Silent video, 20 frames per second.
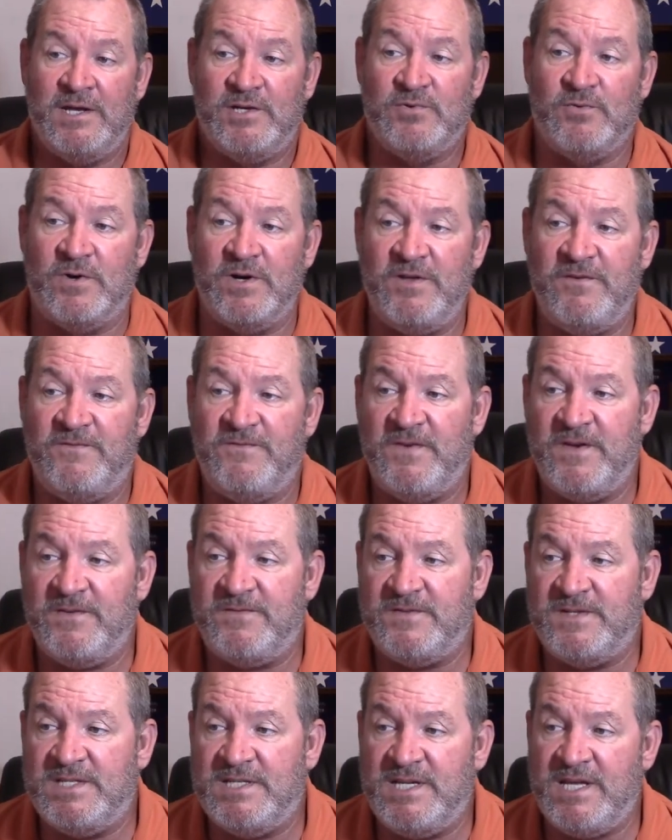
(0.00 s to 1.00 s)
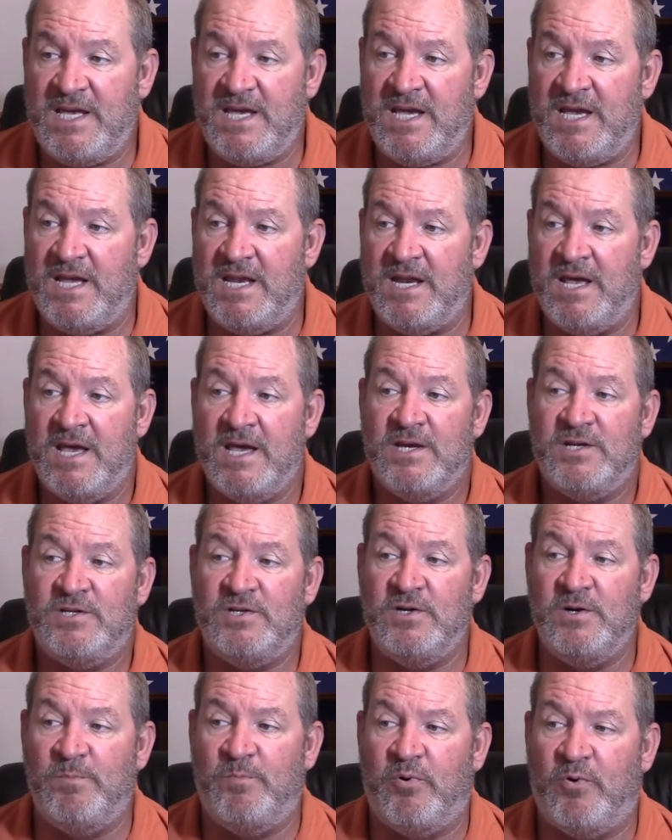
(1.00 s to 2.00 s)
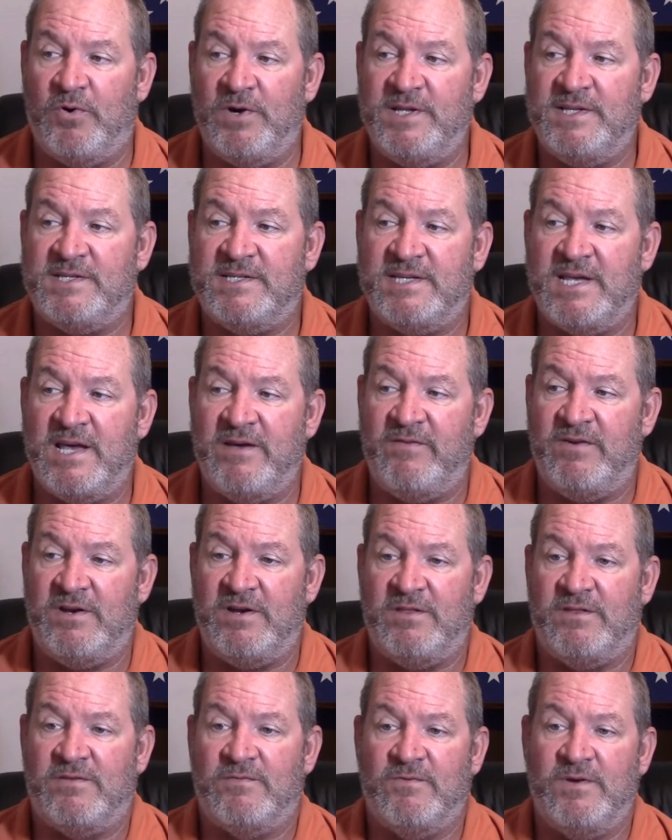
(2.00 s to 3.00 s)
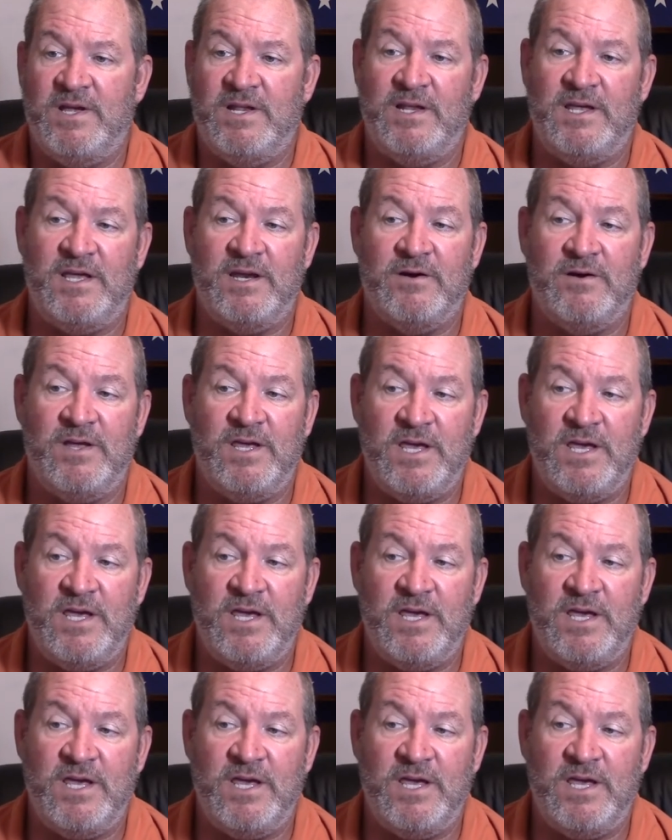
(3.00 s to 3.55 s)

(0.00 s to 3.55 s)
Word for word: twenty fifteen, two point seven and three liter